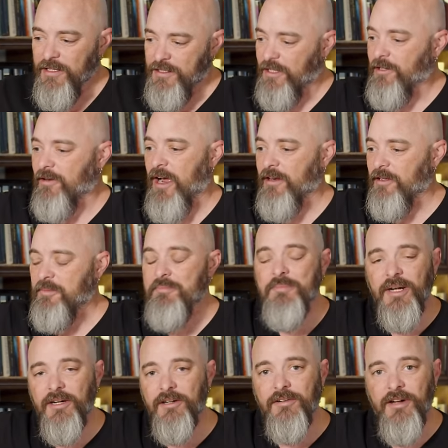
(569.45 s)
to Crowded
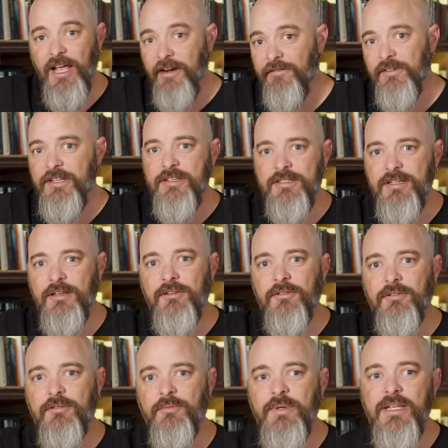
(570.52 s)
Barrel every
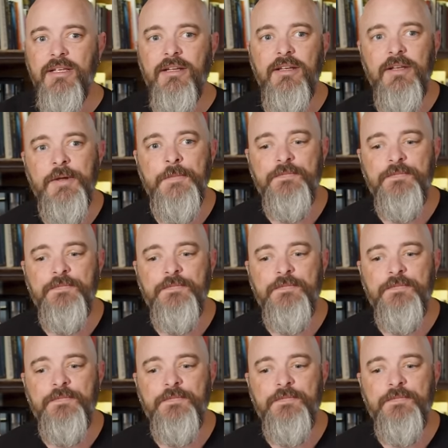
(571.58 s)
single week.